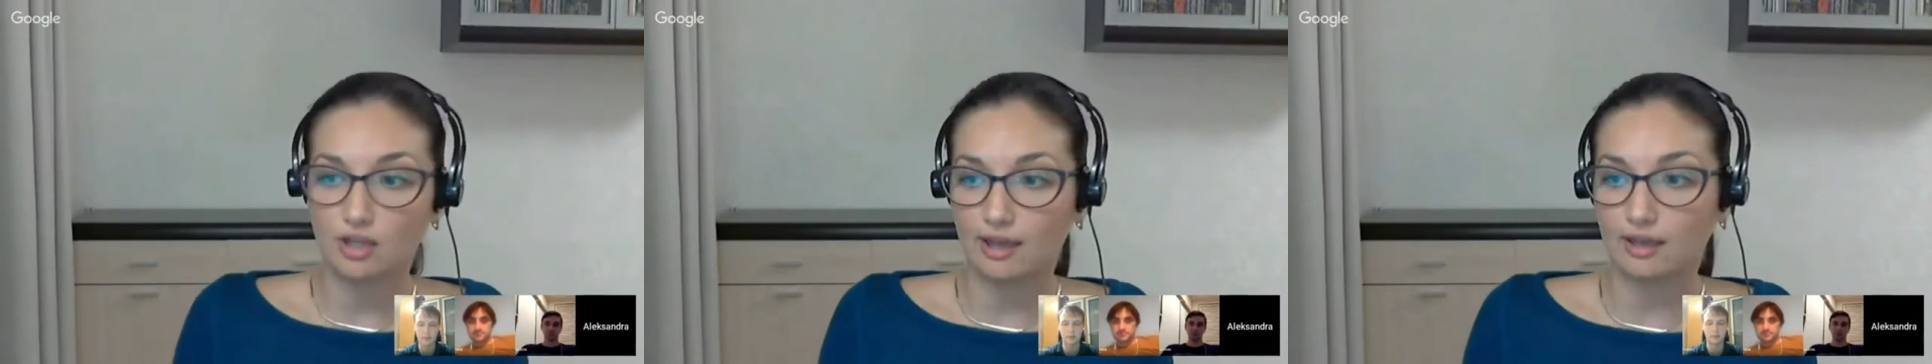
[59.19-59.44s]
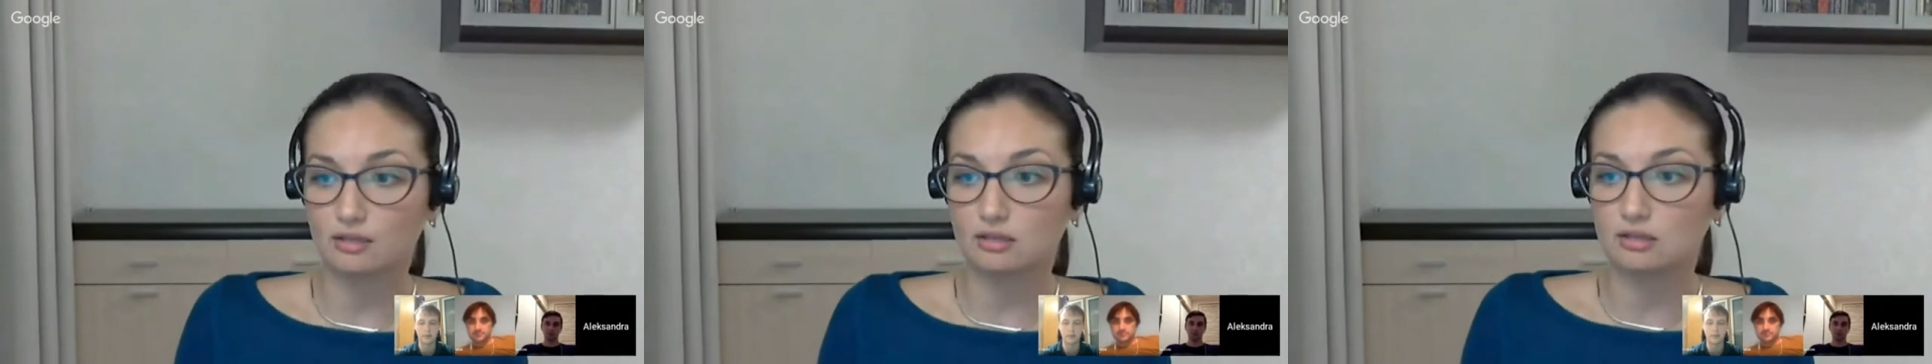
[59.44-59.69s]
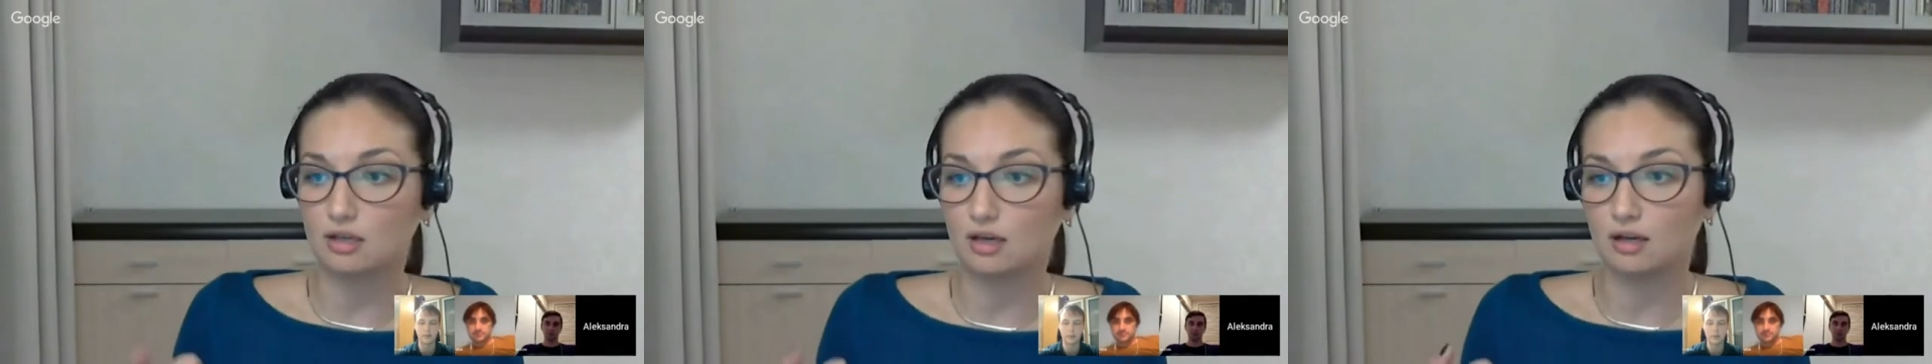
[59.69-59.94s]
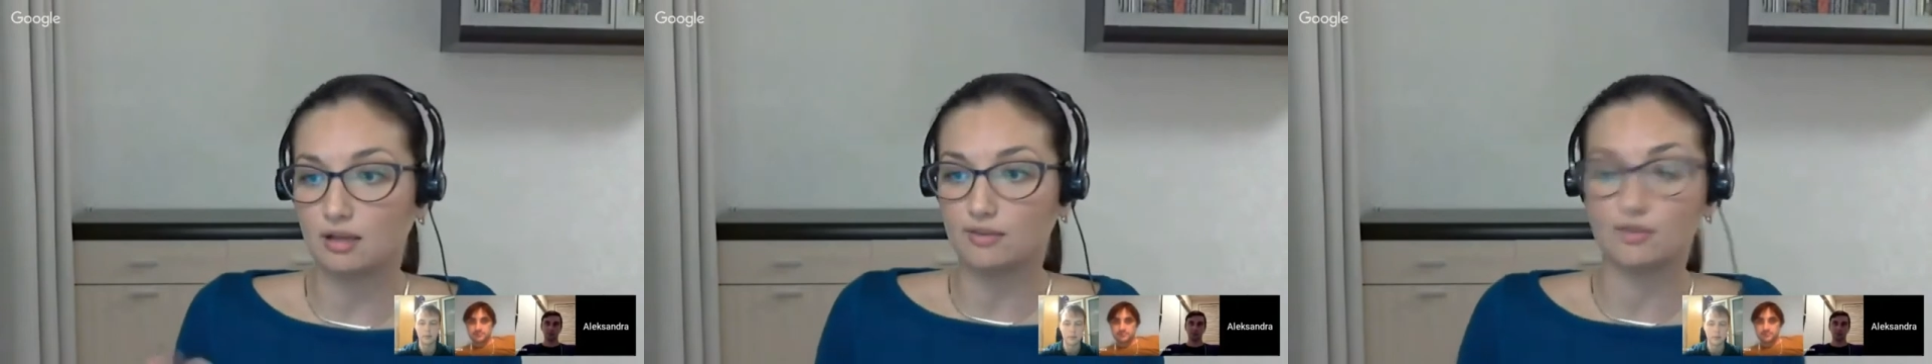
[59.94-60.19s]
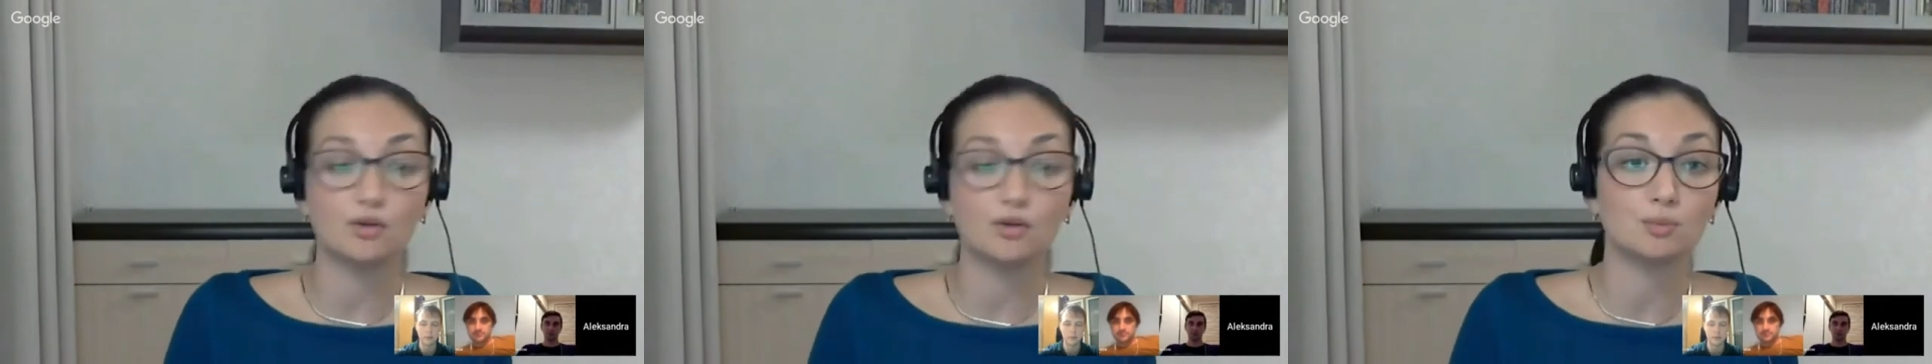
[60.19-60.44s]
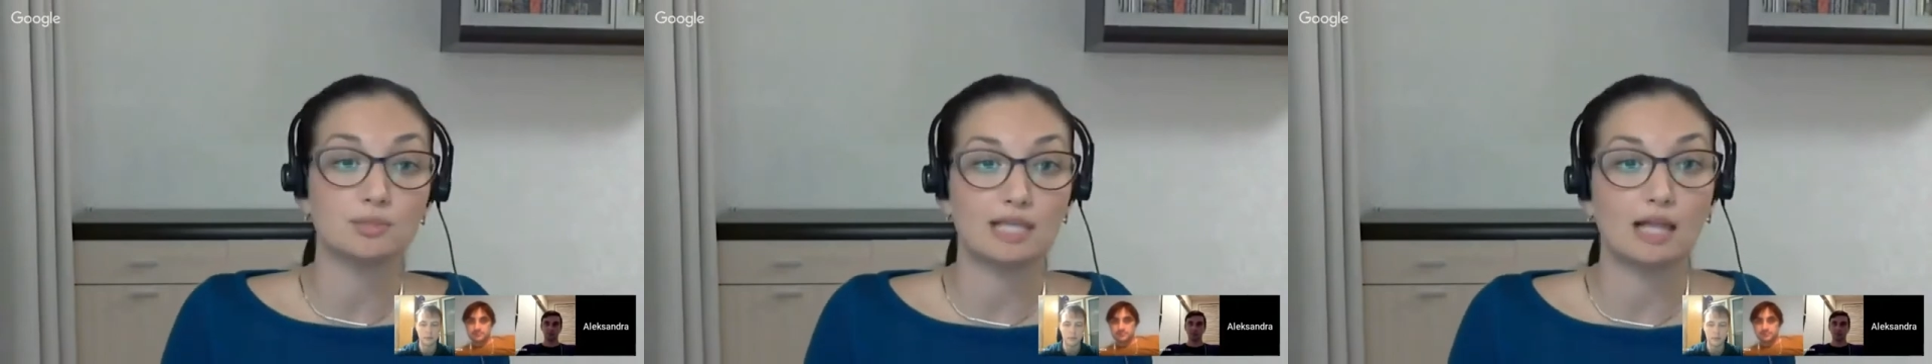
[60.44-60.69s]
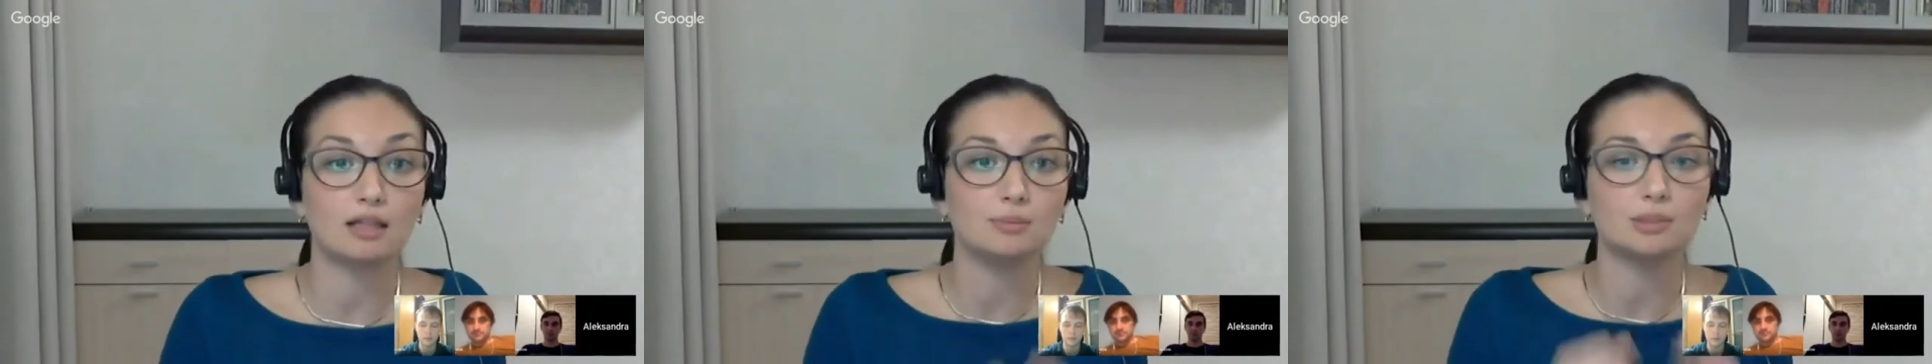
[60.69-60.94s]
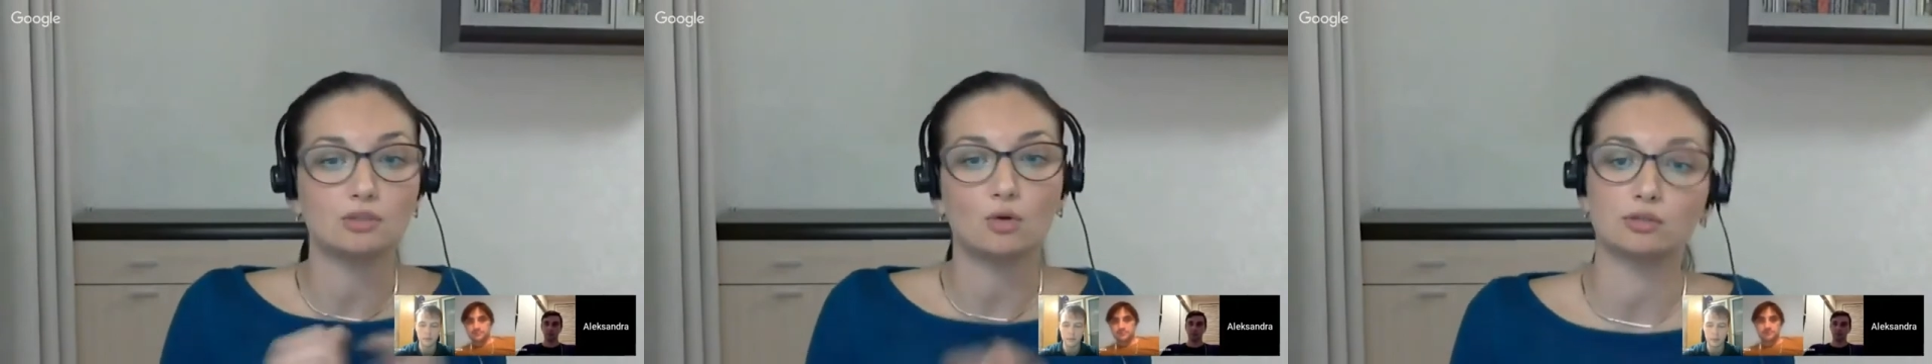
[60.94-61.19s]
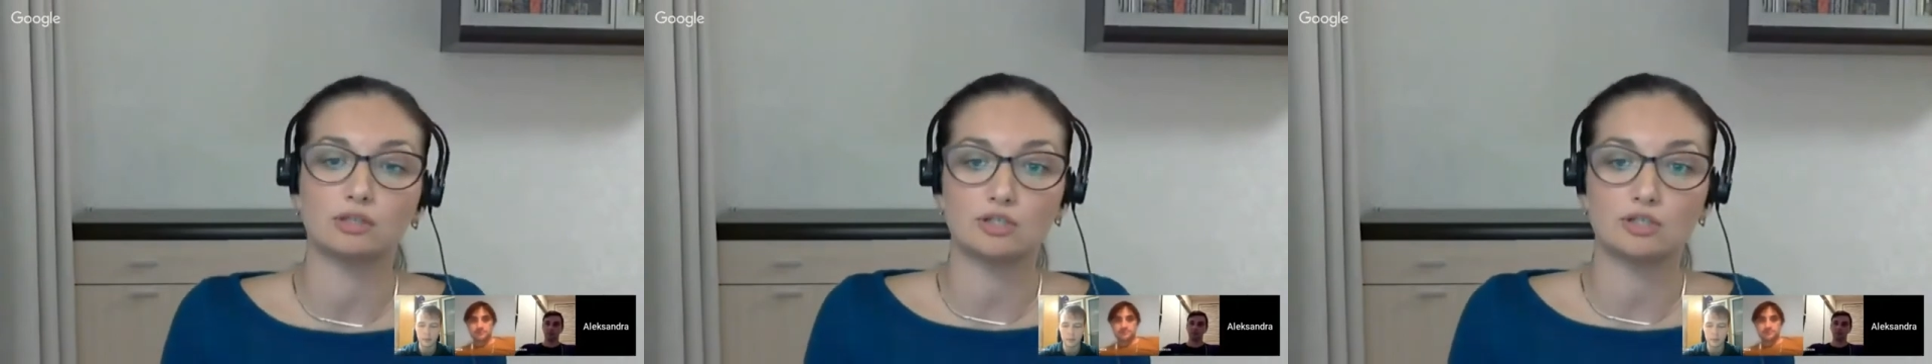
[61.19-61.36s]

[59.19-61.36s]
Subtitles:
and Ethereum sell limit order.